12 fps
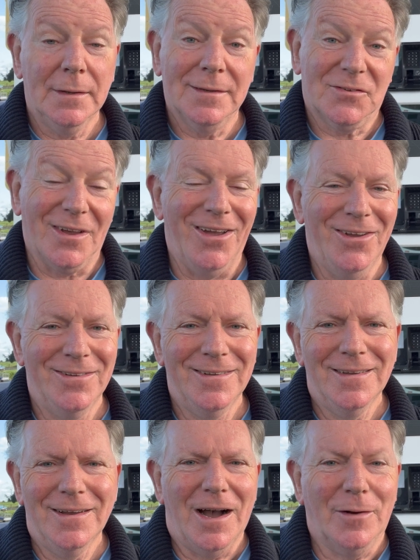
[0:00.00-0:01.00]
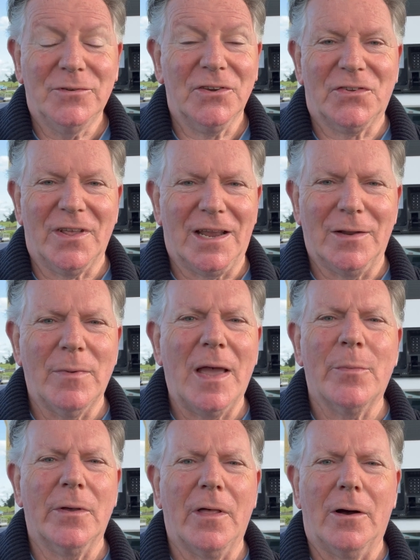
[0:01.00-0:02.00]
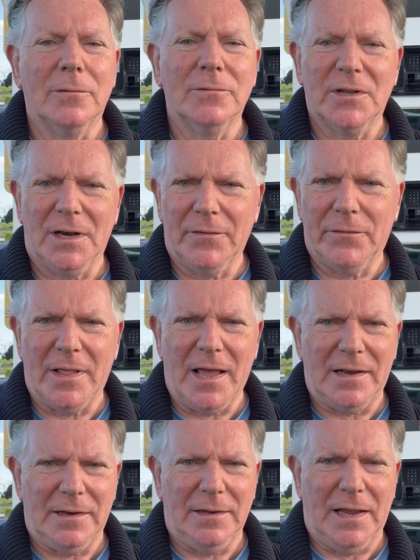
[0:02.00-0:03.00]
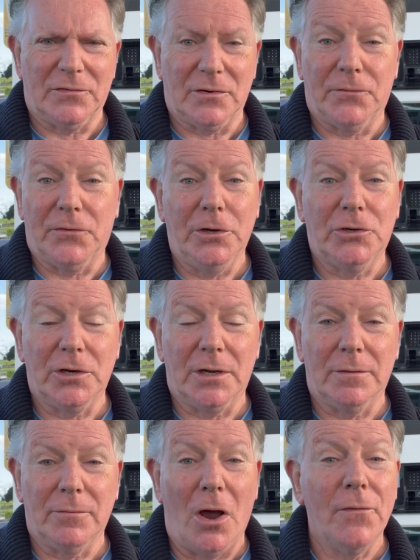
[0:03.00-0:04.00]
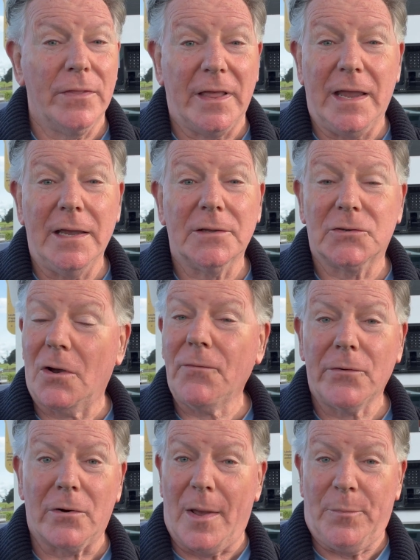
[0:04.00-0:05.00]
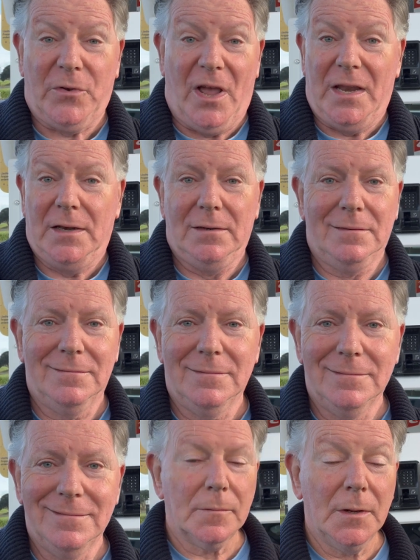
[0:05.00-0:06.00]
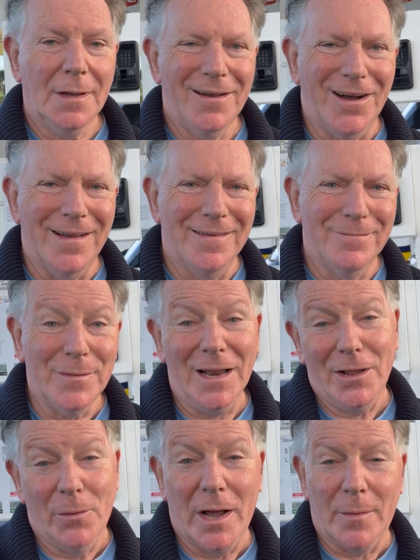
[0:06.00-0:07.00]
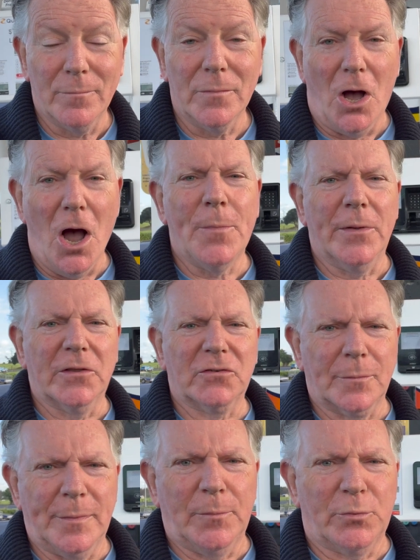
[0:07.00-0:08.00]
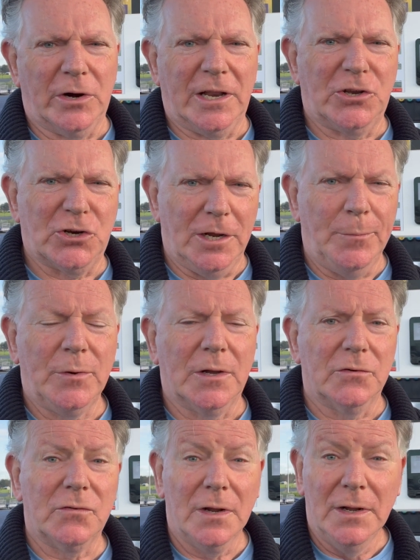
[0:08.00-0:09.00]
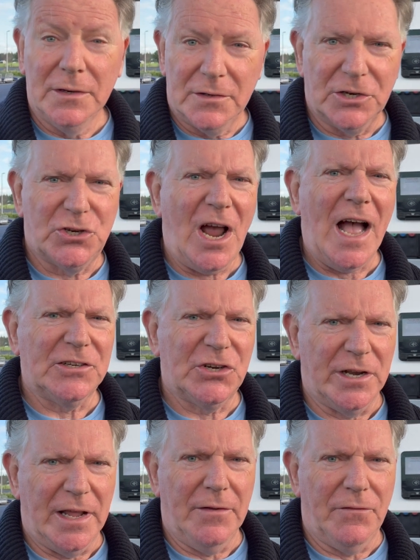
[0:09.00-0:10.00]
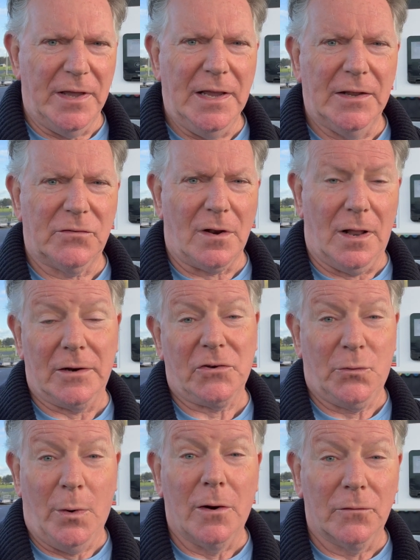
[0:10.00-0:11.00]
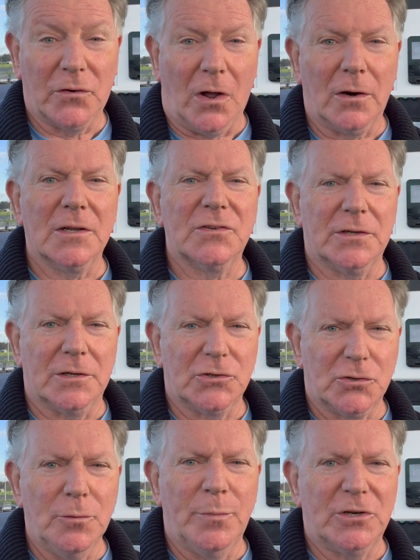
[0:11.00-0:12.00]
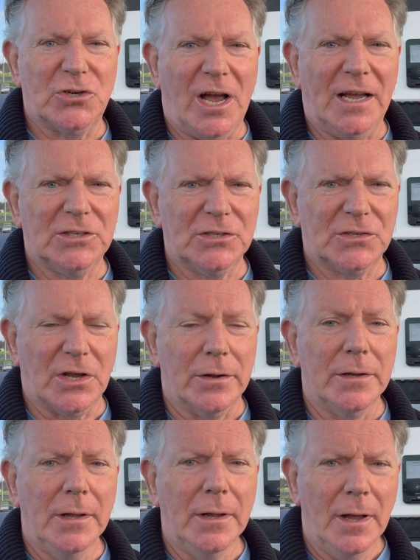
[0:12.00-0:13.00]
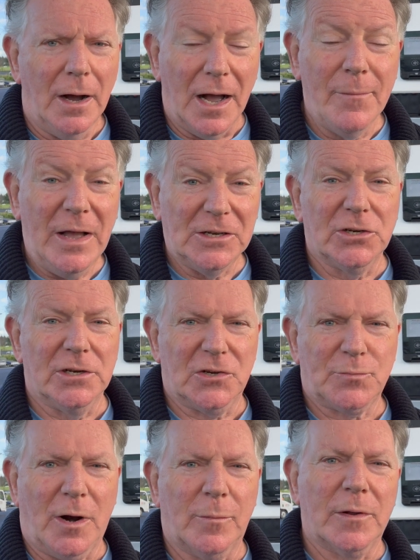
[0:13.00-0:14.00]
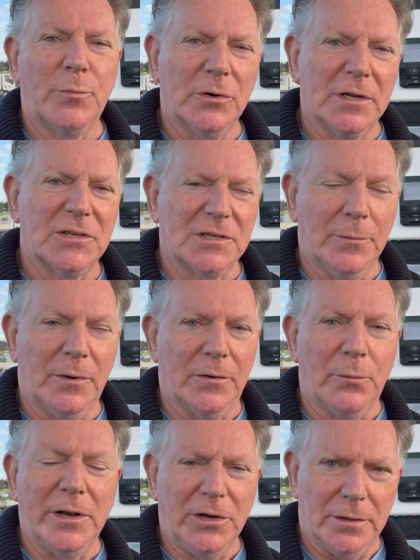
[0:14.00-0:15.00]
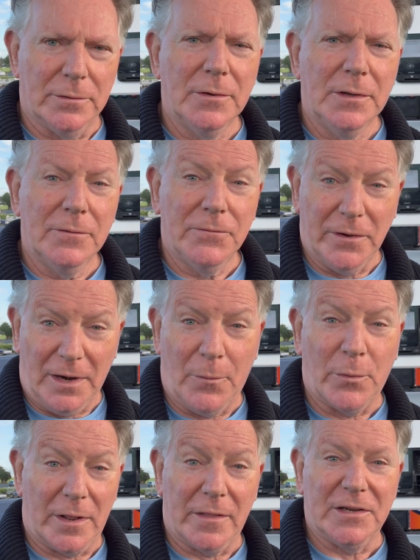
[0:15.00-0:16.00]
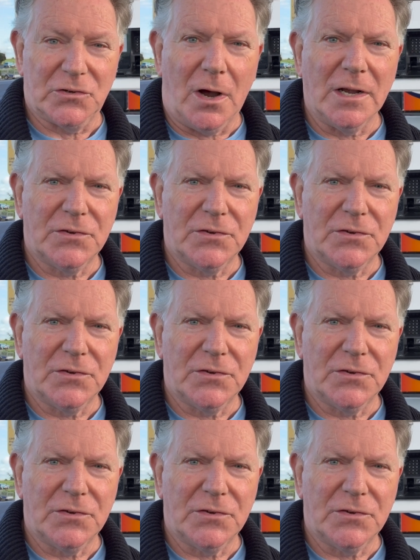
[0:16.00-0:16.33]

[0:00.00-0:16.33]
So I'm just thinking maybe they'll deliver that as a future over-the-air software update. Anyway, I'm hoping this will be pretty cheap, because to charge an EV it's like $12 at a supercharger, so I imagine it's probably pretty similar when you fill up one of these ICE